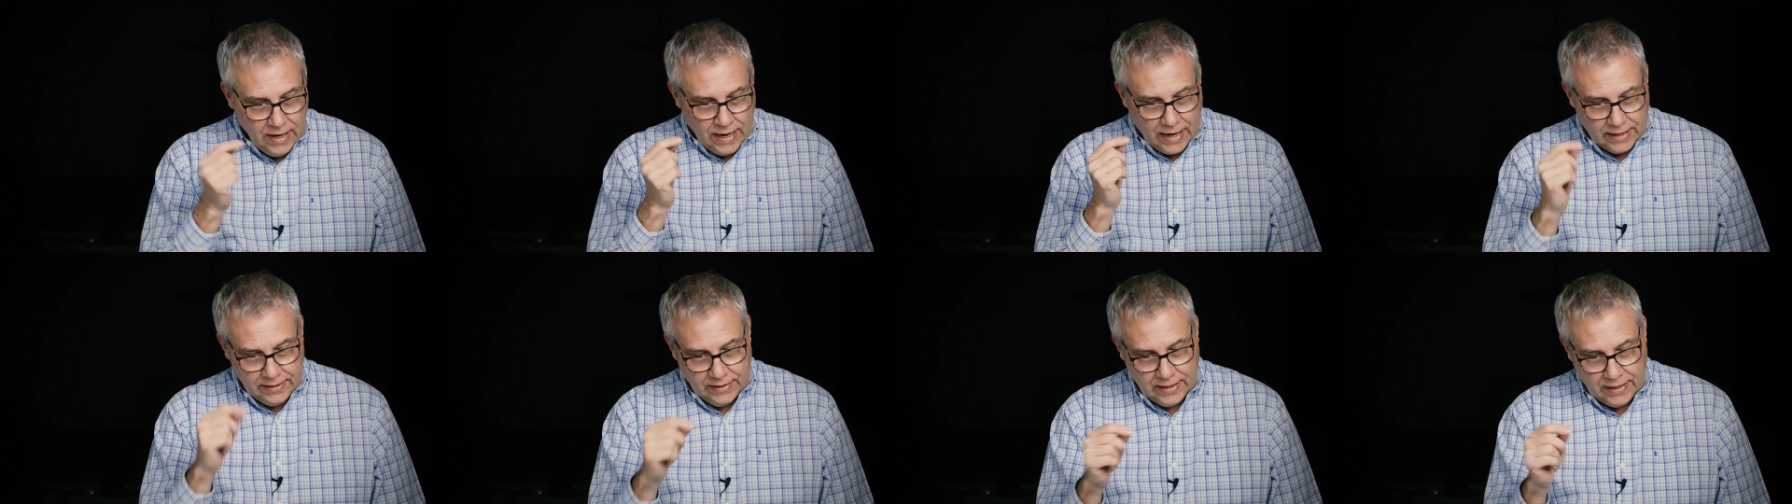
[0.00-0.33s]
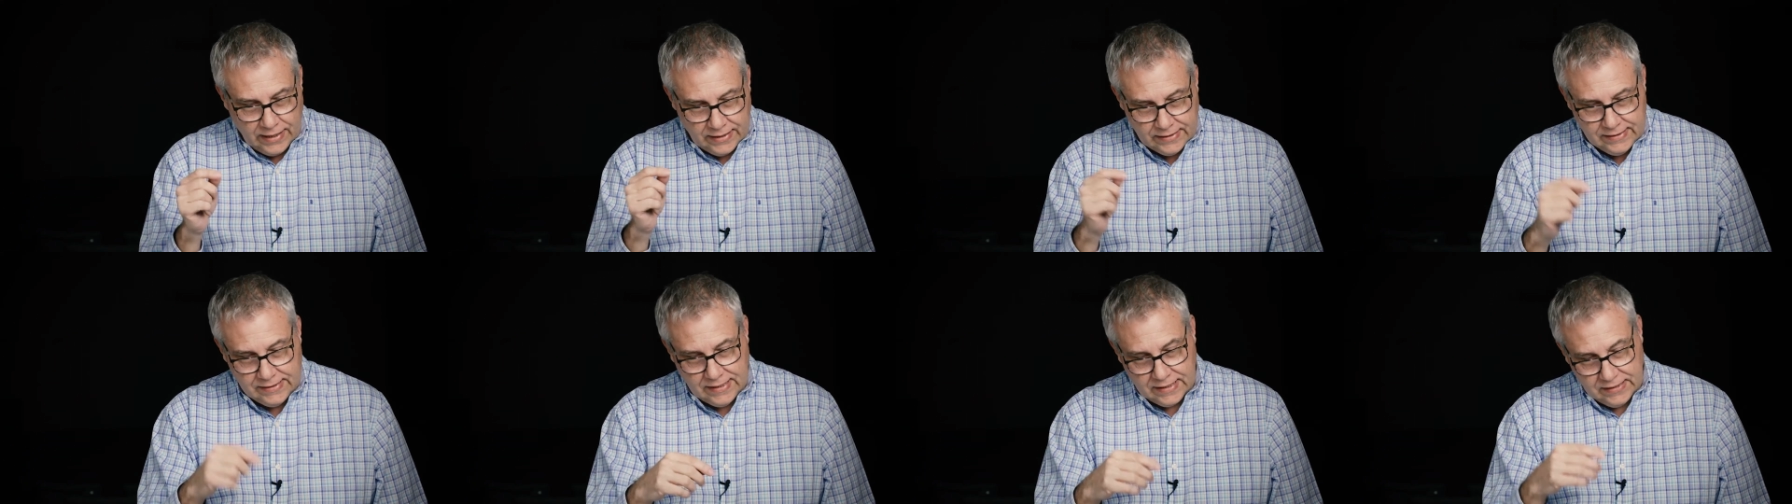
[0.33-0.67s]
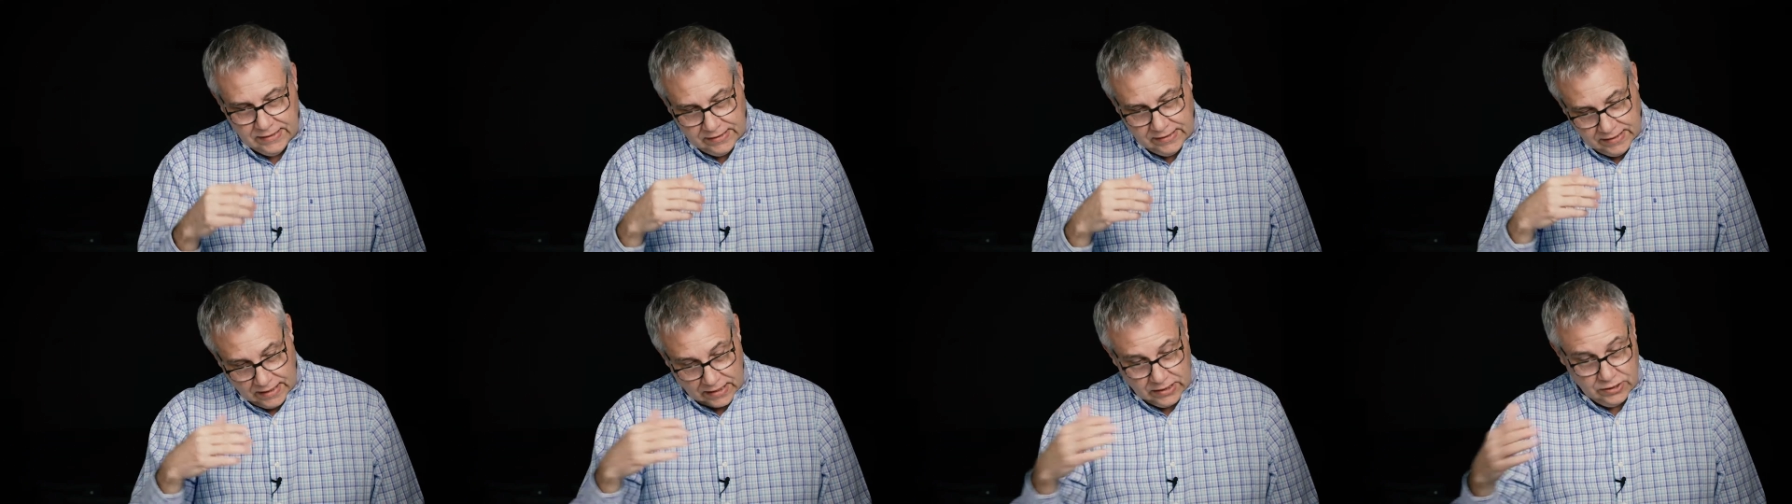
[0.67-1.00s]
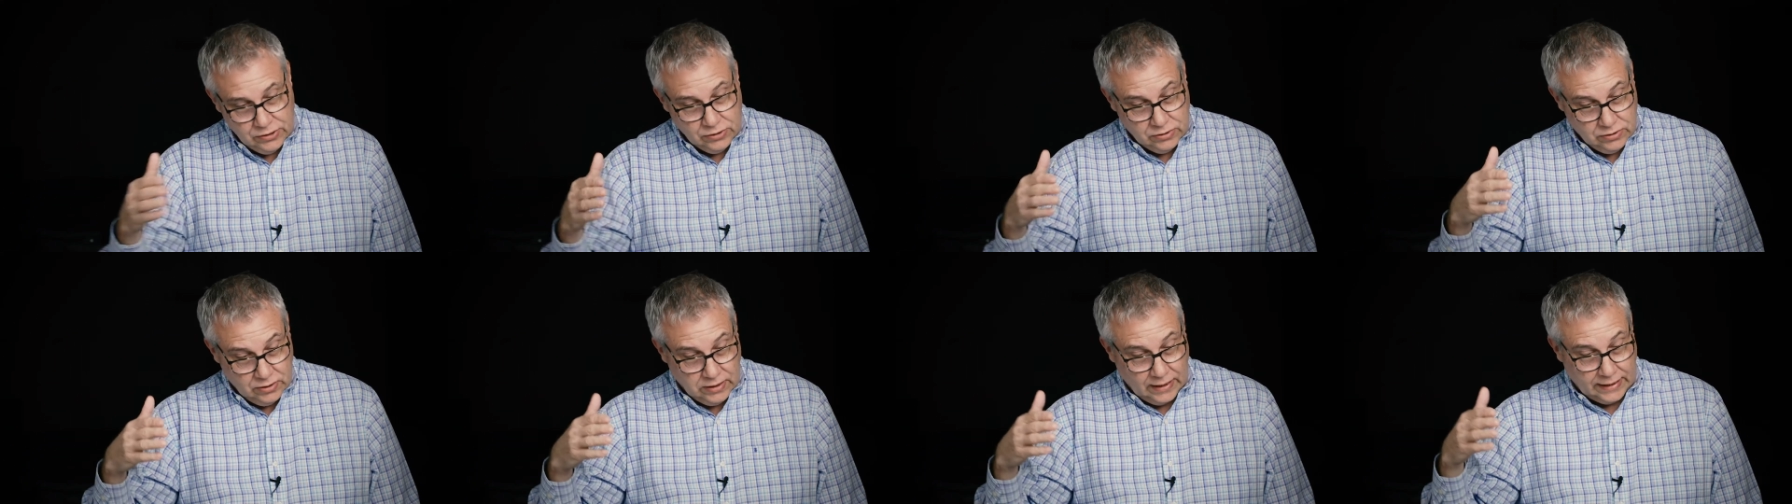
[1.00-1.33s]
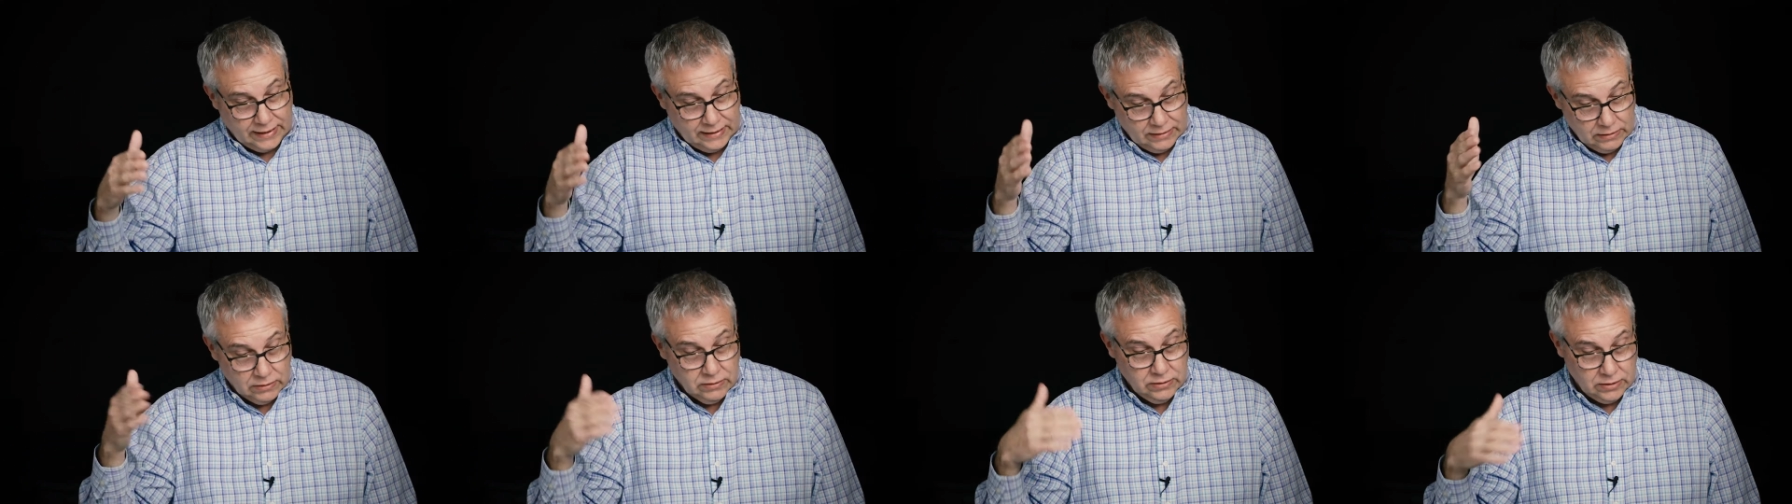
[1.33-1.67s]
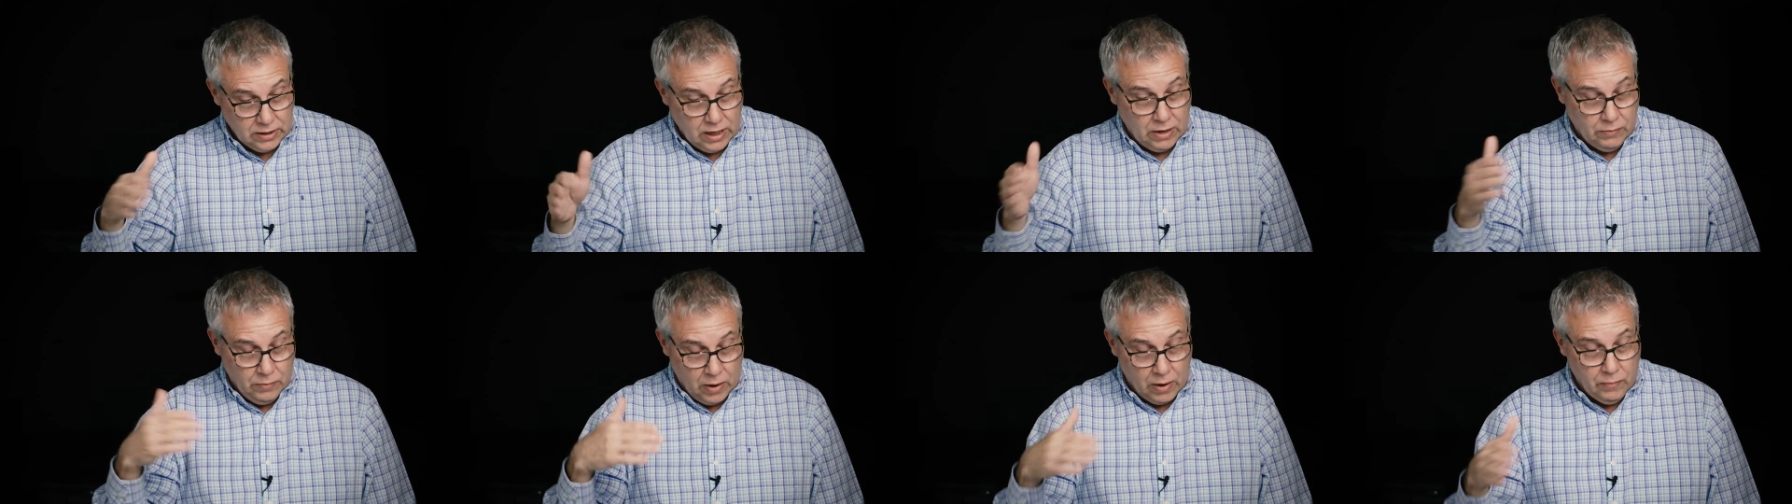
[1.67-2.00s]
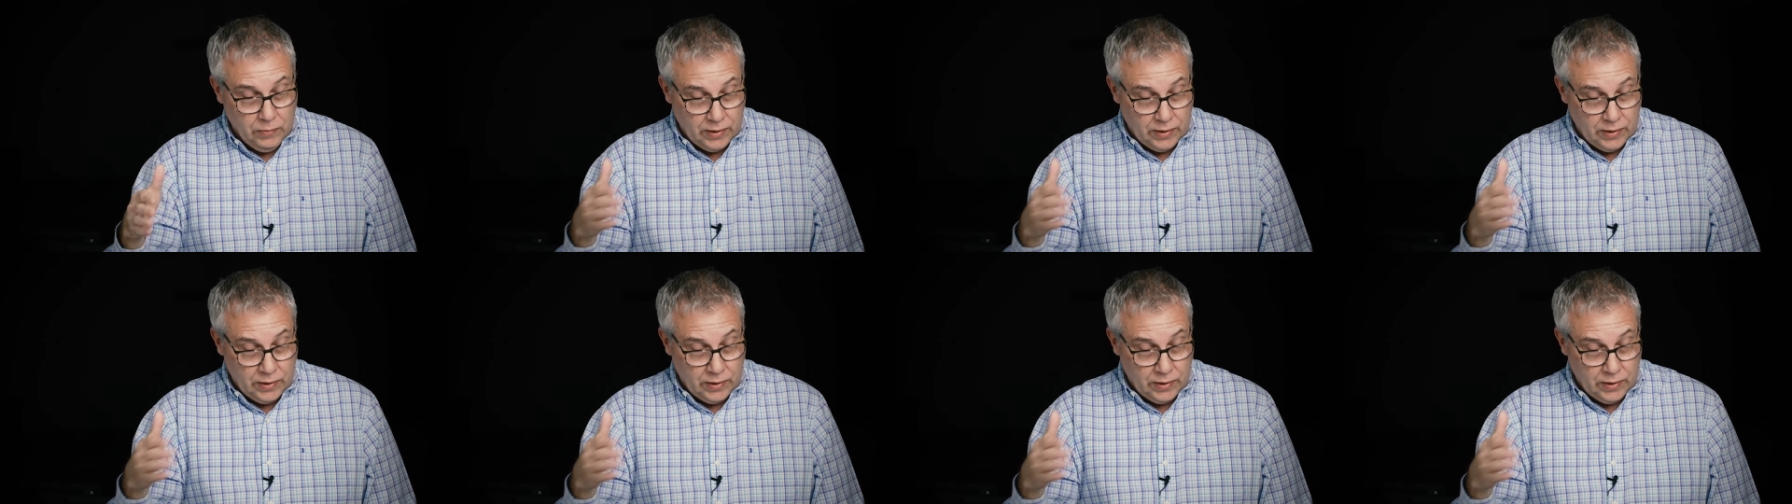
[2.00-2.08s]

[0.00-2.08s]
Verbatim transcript: And then it says this, like, and